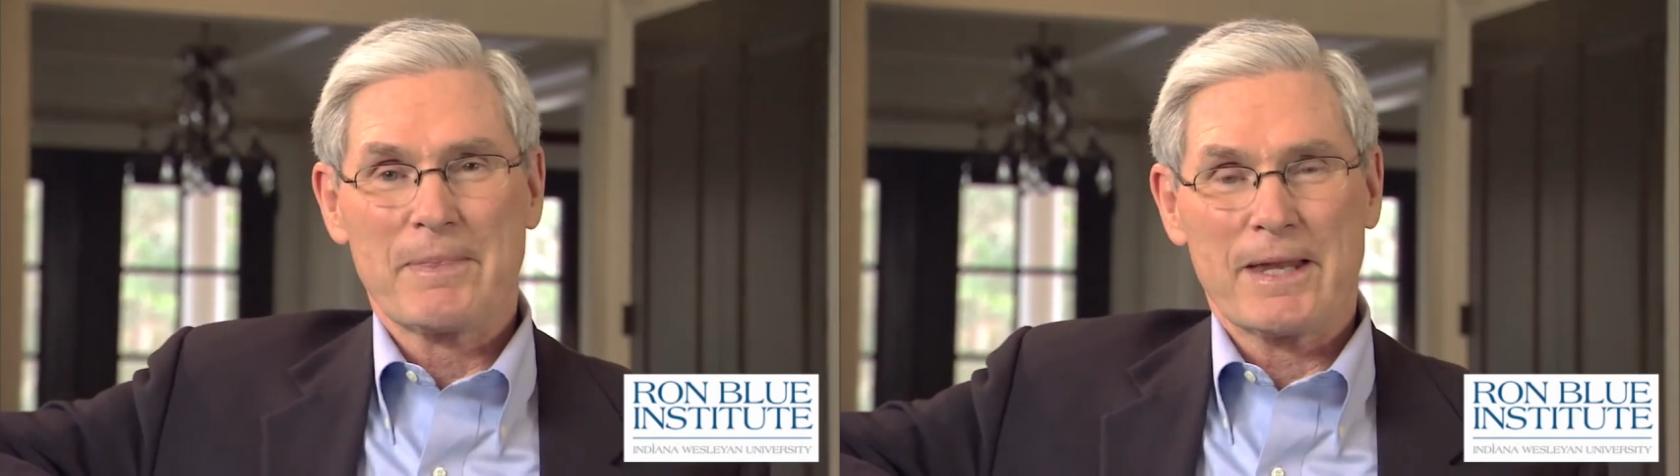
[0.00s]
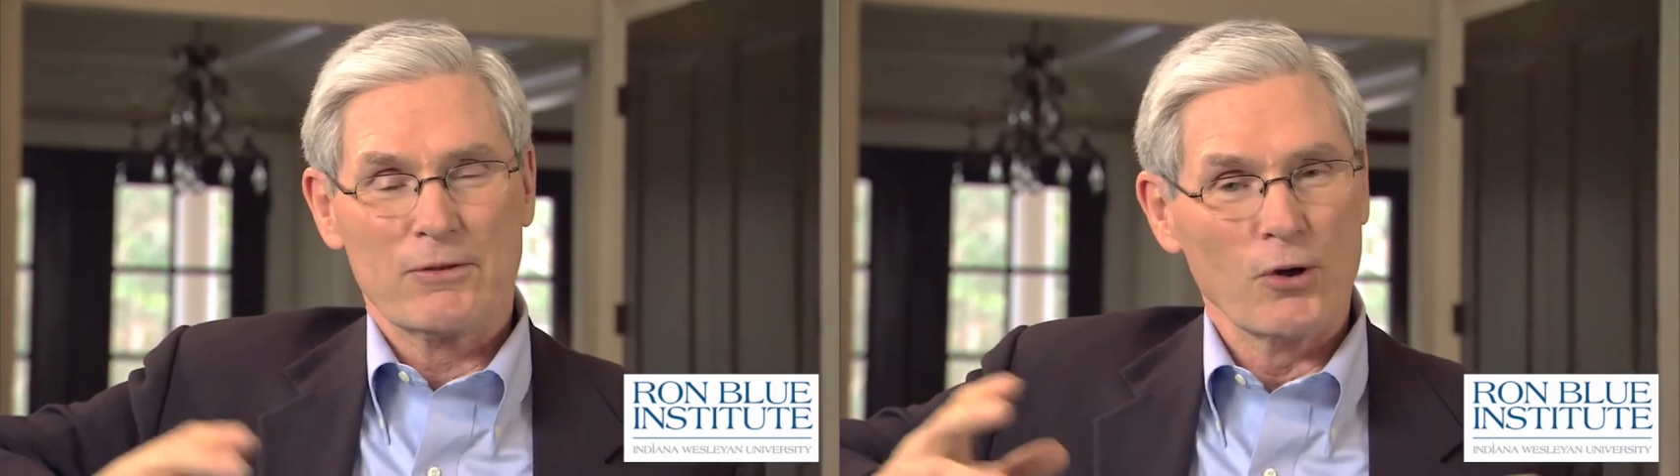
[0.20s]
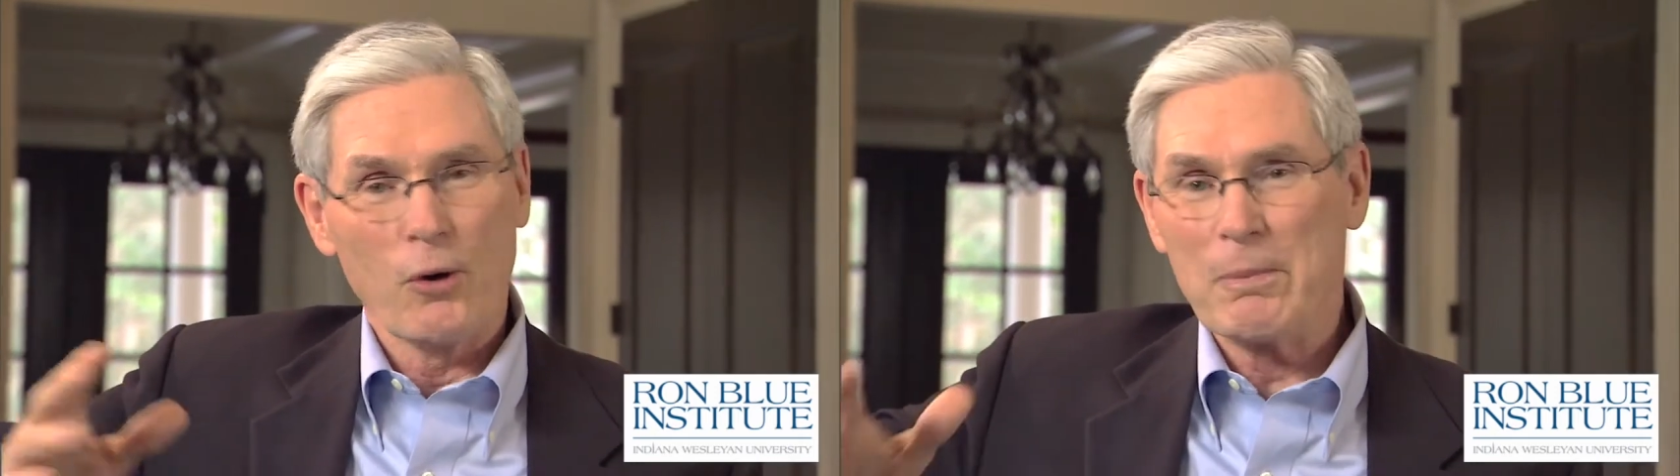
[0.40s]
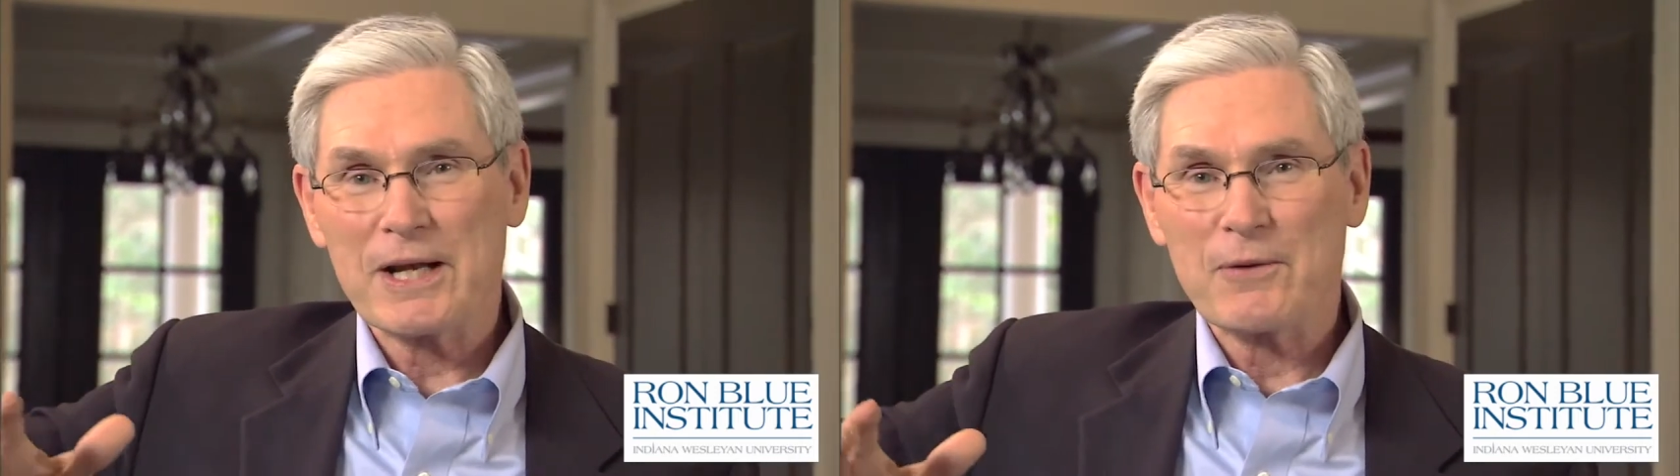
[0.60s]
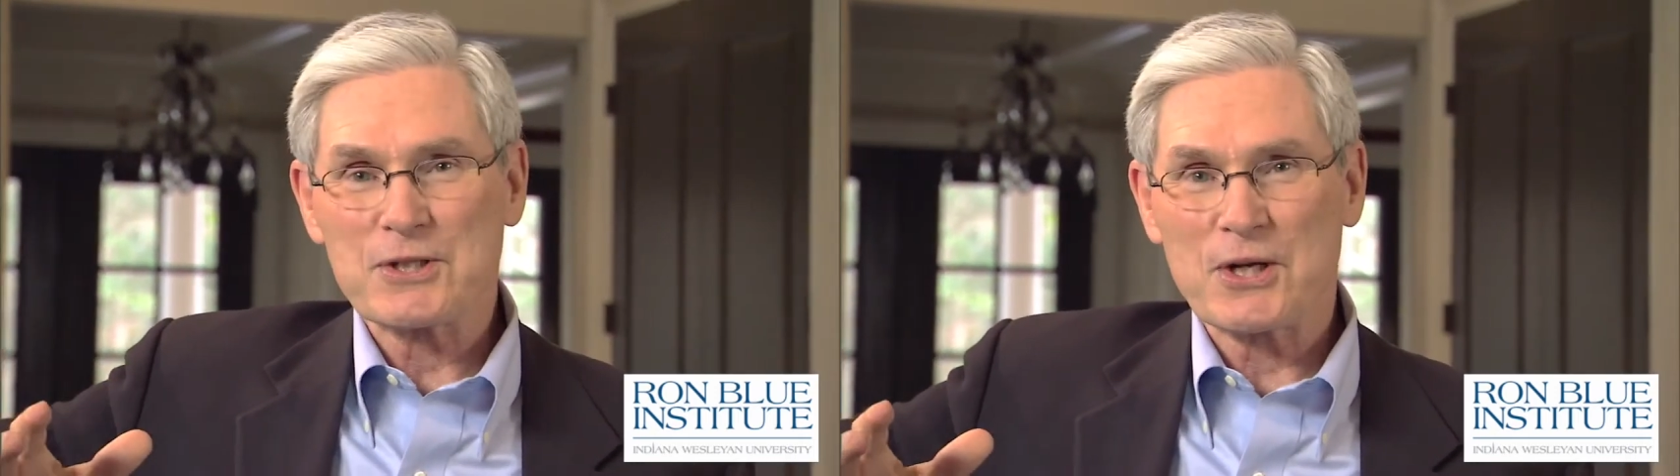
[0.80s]

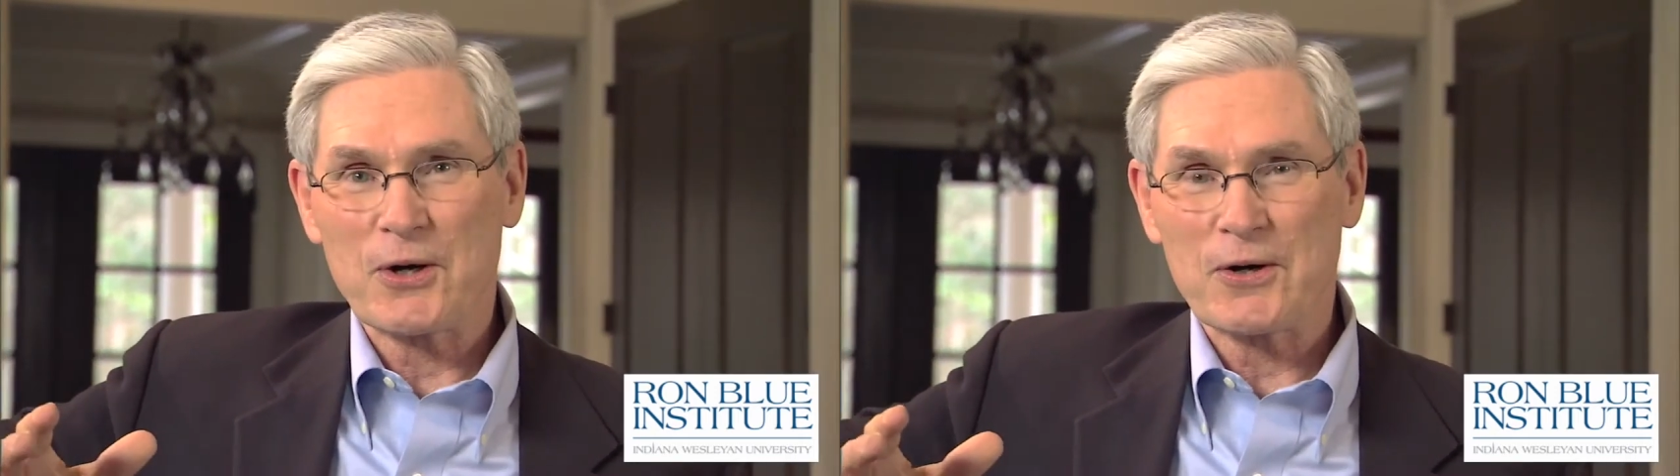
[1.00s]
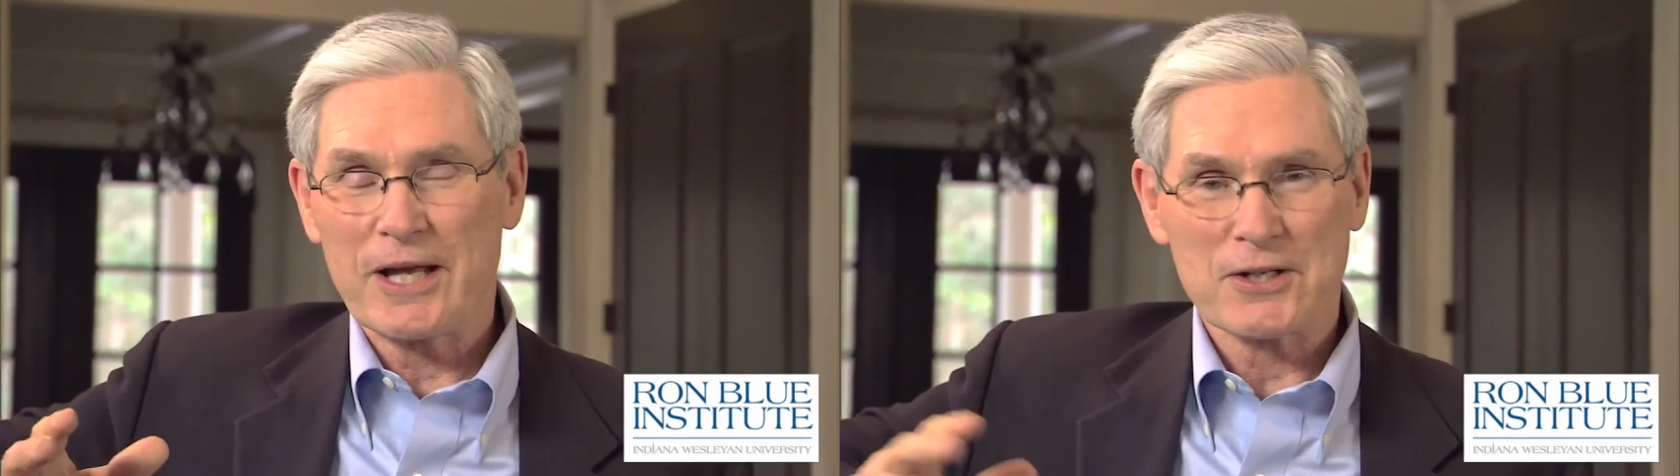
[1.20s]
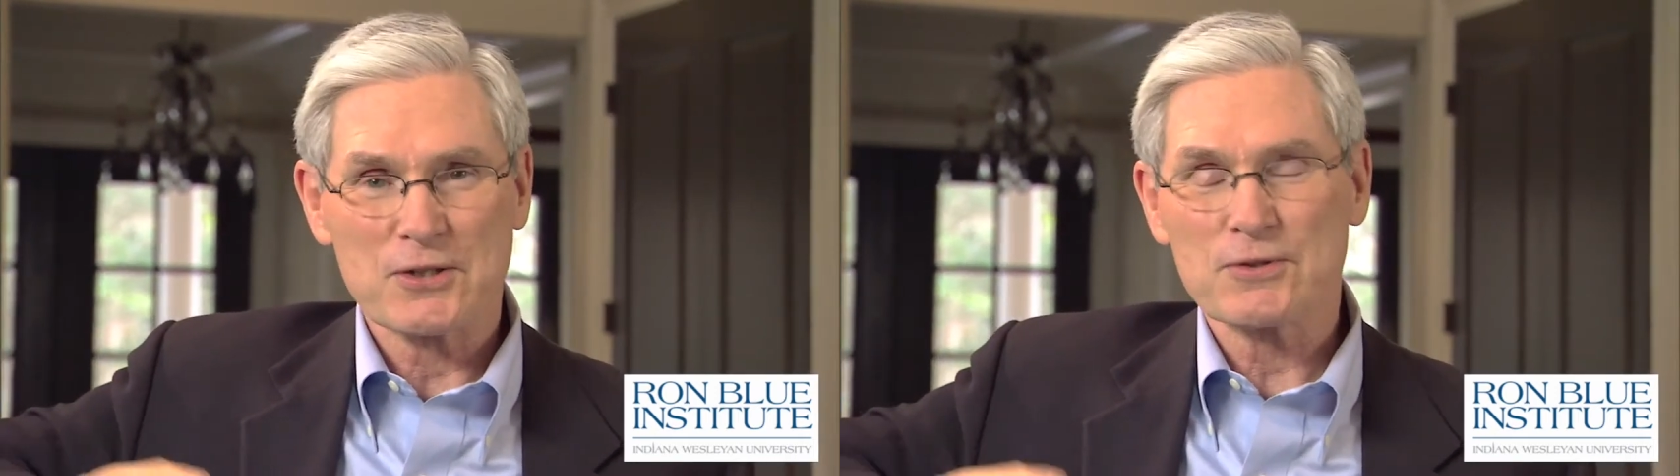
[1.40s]
Nobody was hurt, and as soon